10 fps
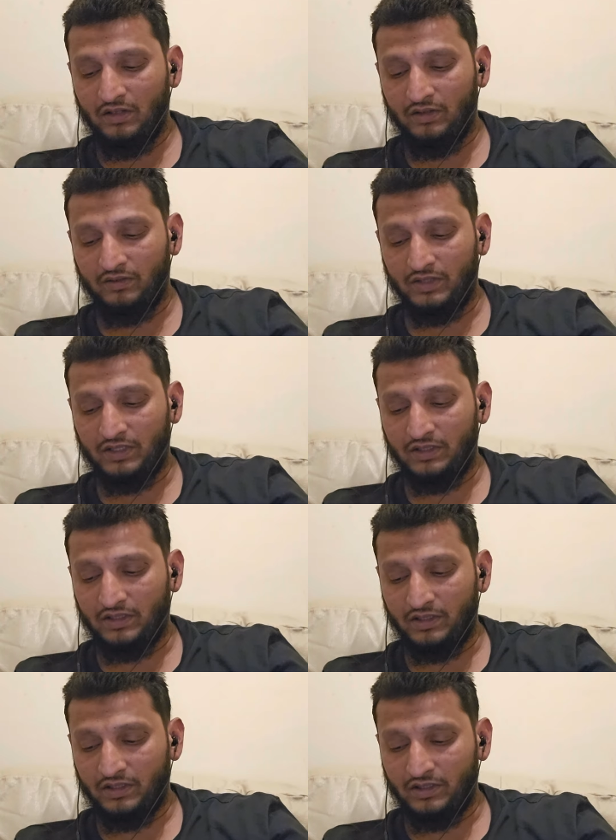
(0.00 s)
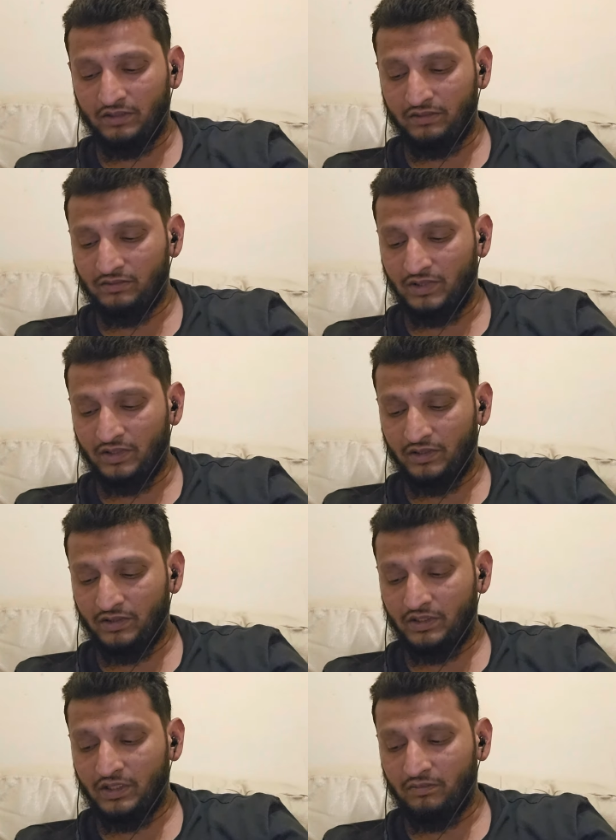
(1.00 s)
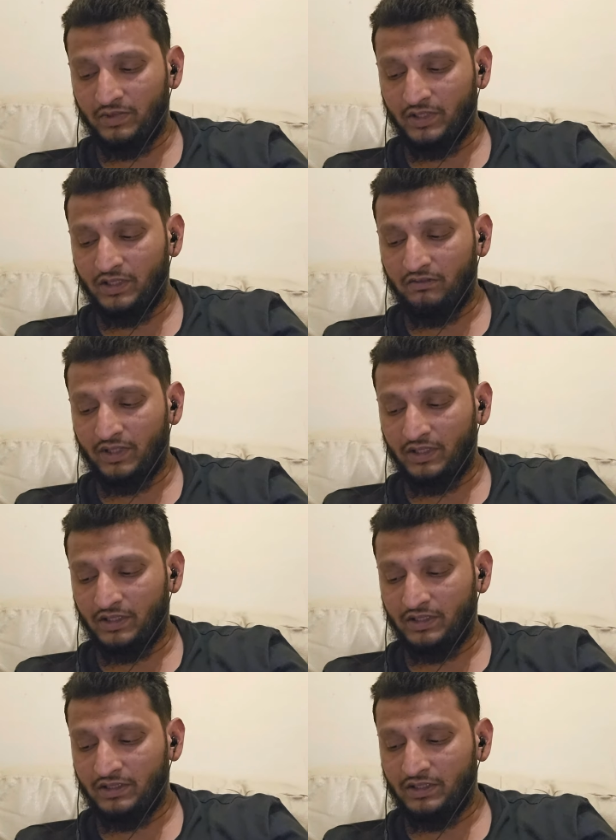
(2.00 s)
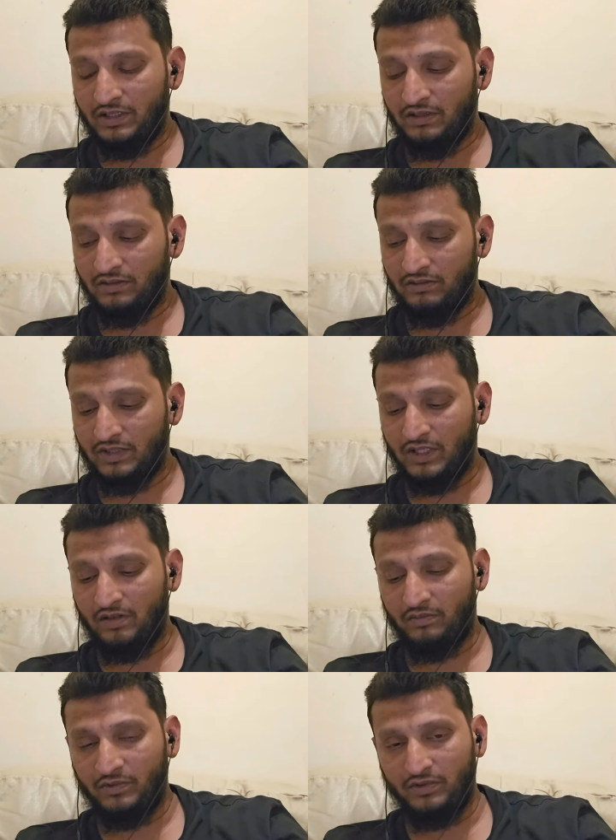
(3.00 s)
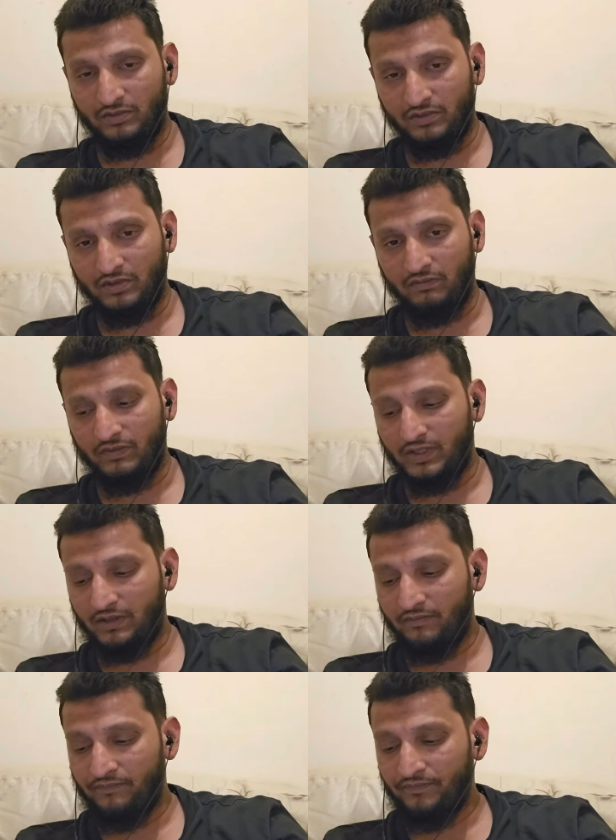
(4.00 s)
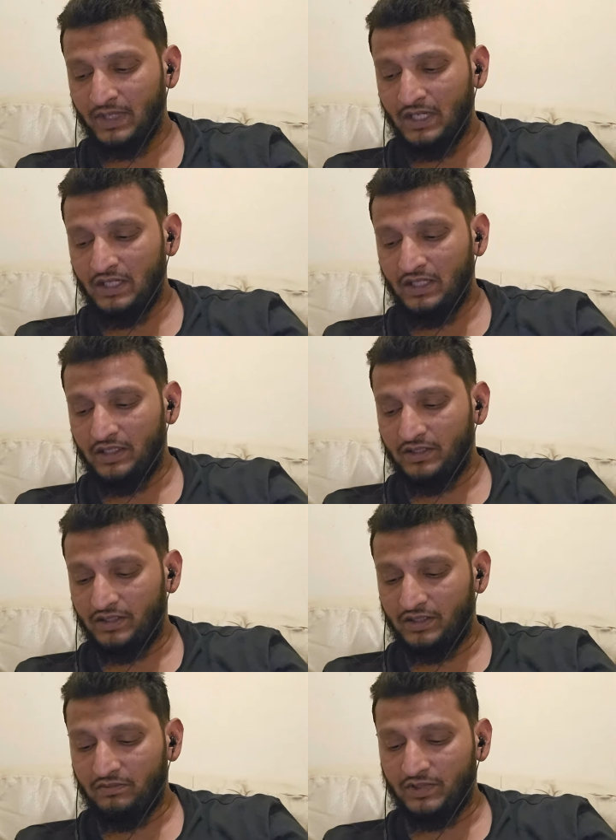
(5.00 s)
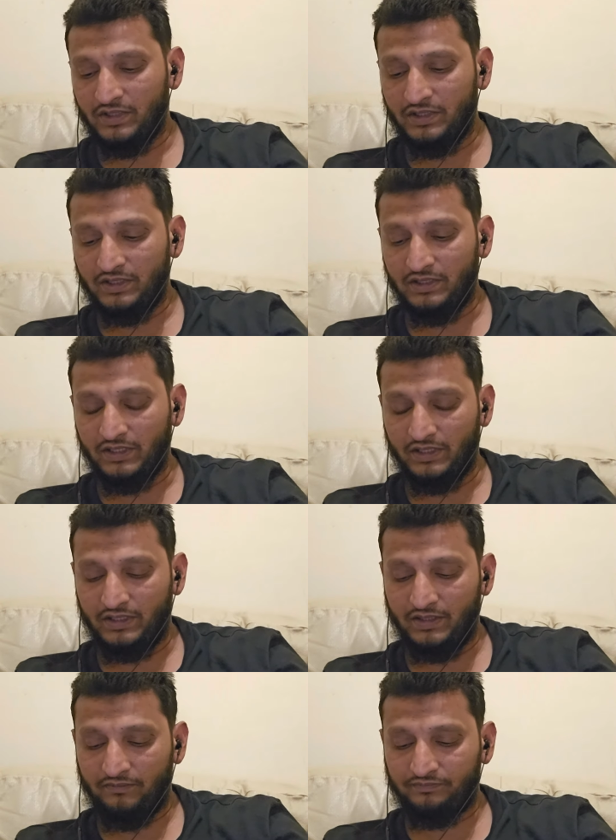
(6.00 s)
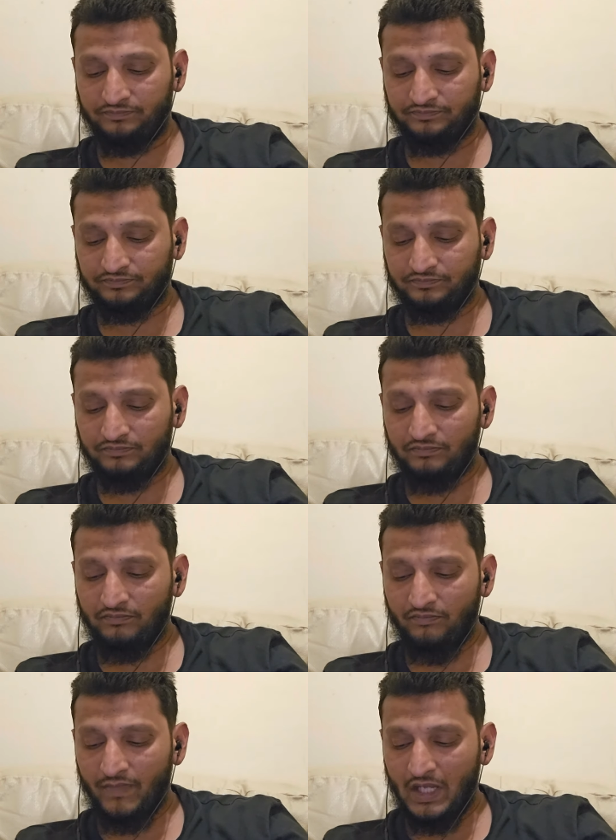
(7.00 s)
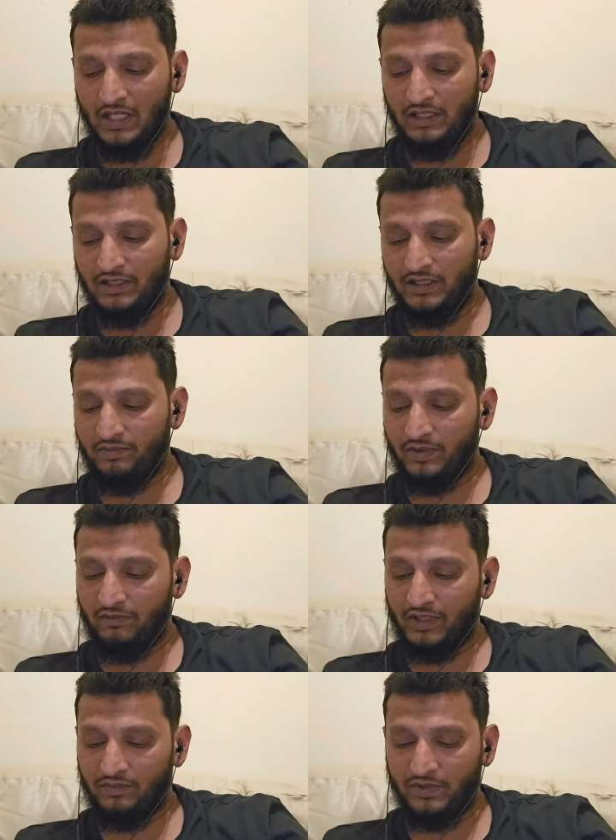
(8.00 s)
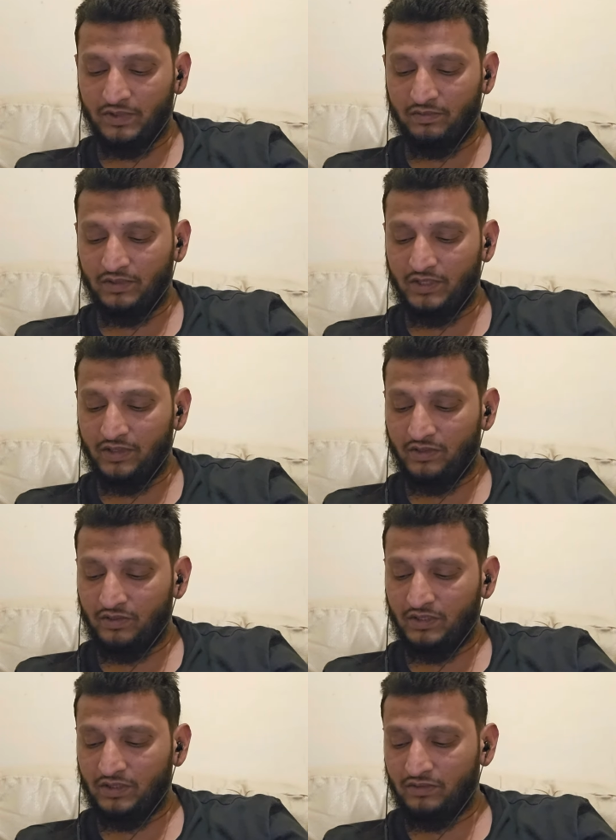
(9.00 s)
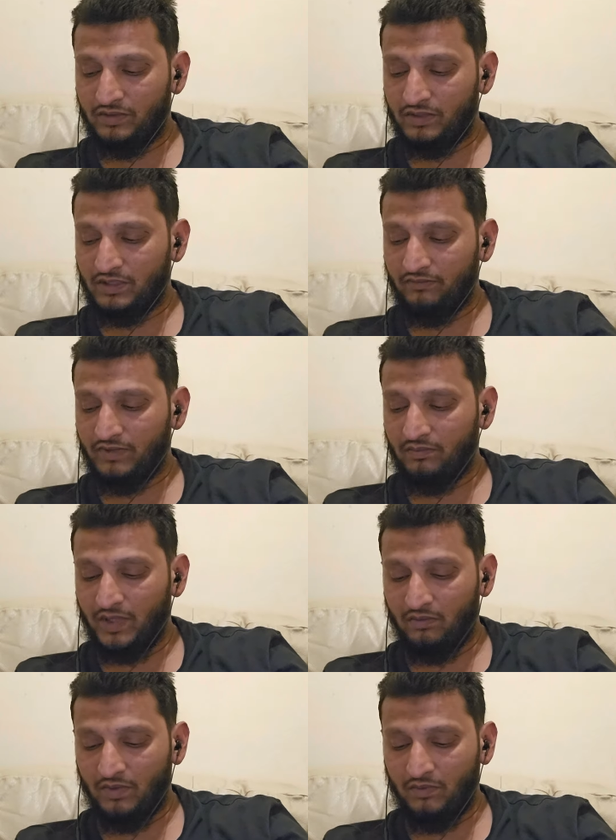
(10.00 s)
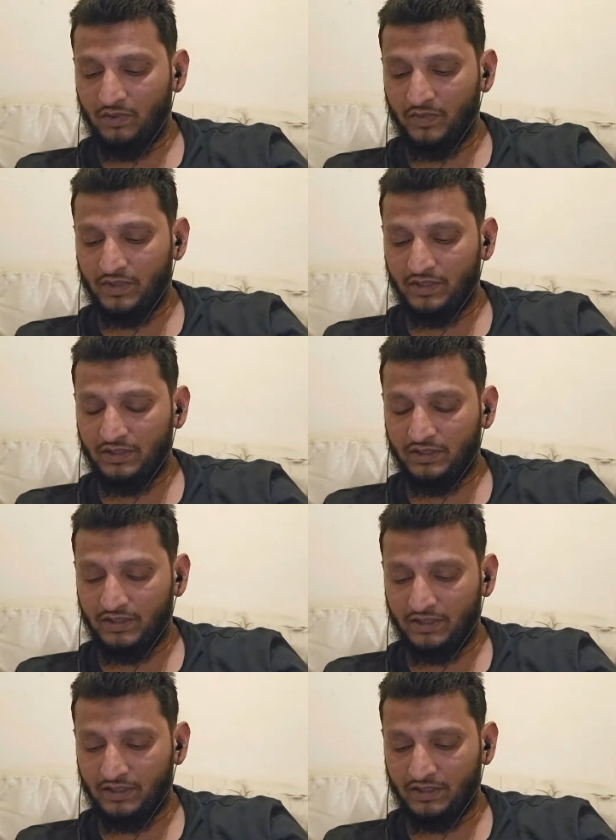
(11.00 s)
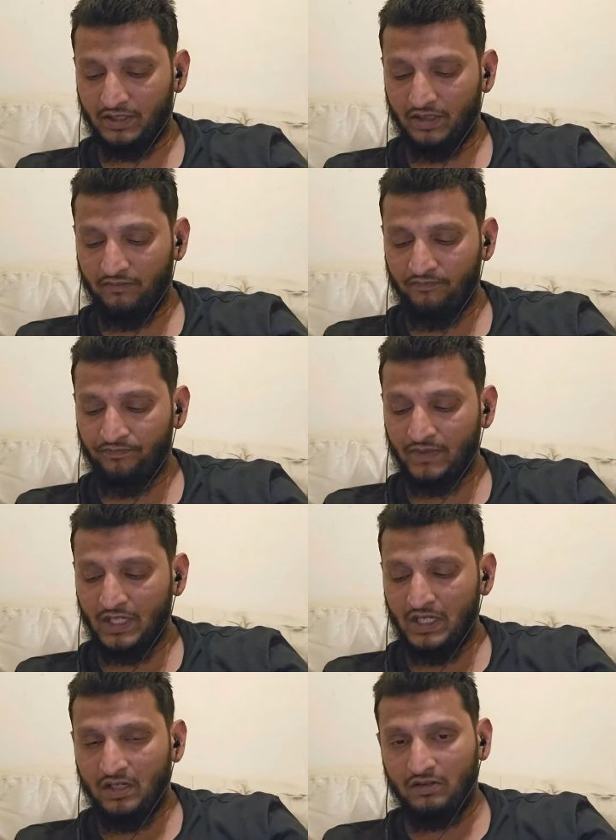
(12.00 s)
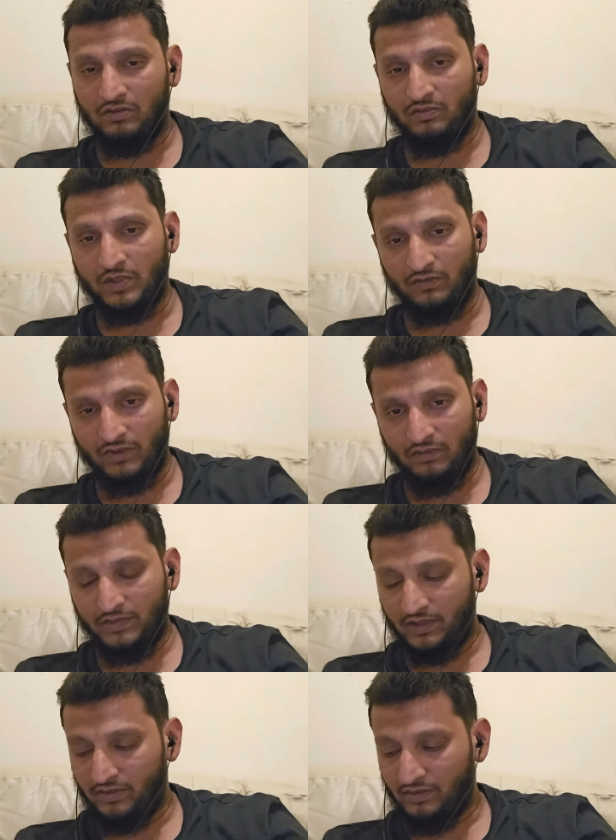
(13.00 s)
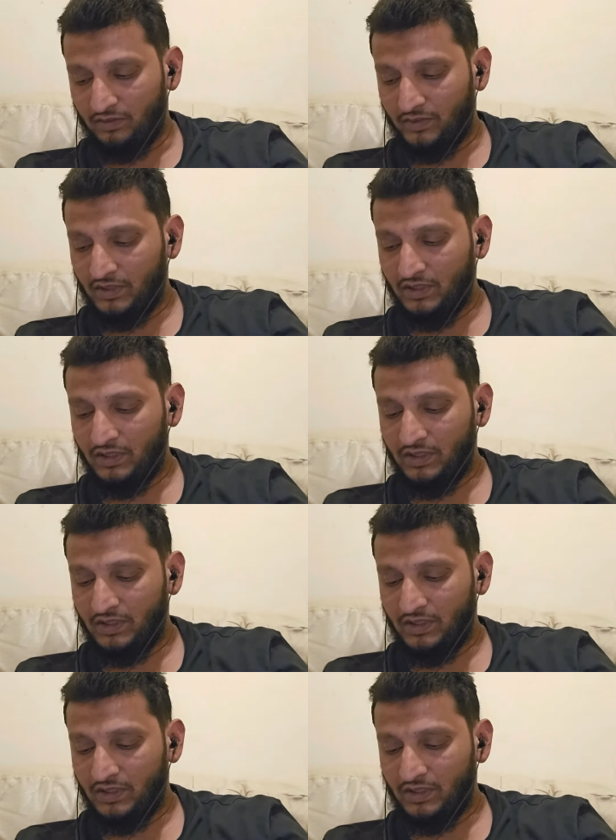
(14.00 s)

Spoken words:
so that to continuously update the whitelist to adapt to new software and changing business needs. Least privilege principle. Ensure that users have the minimum permissions necessary to perform their jobs,